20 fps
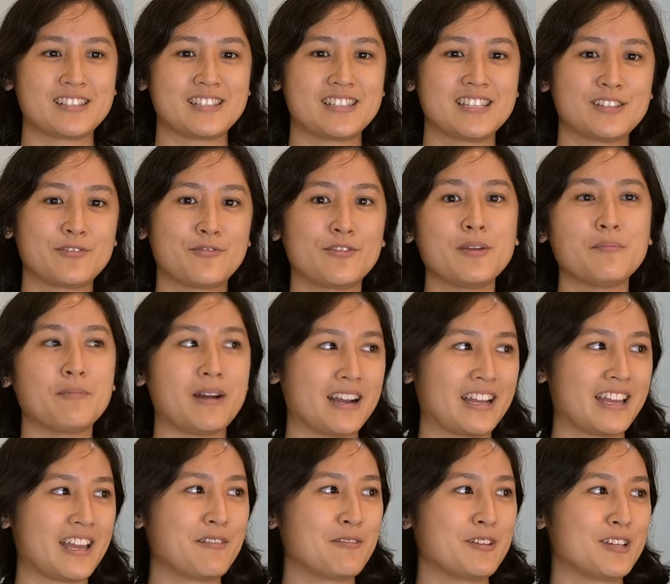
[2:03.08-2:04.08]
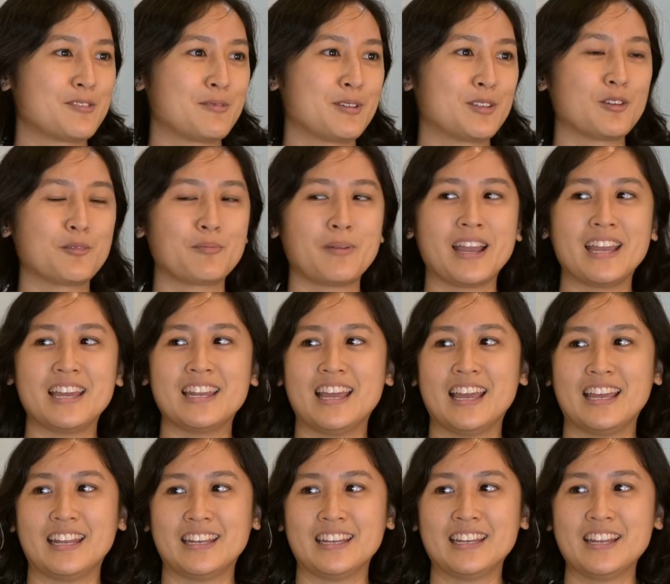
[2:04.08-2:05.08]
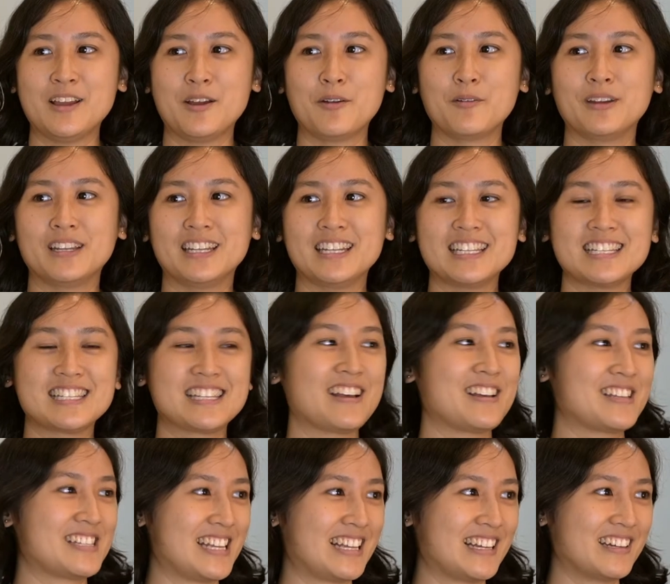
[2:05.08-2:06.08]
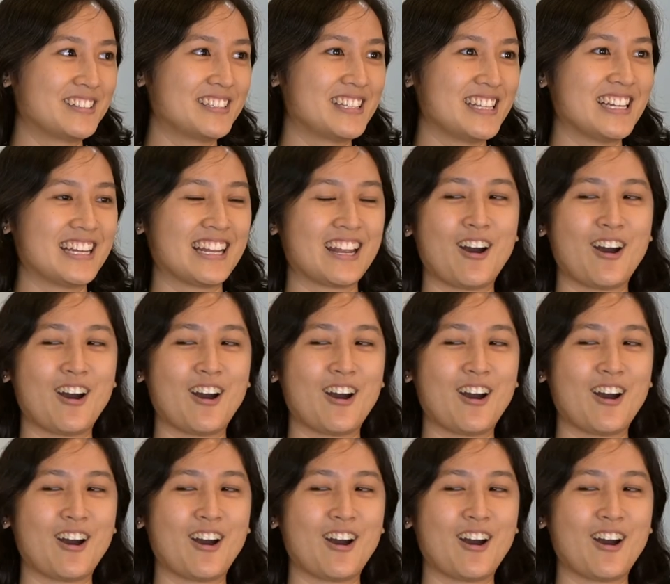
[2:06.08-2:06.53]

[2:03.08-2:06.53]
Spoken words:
this flea market which we took part in, and we didn't sell a single thing,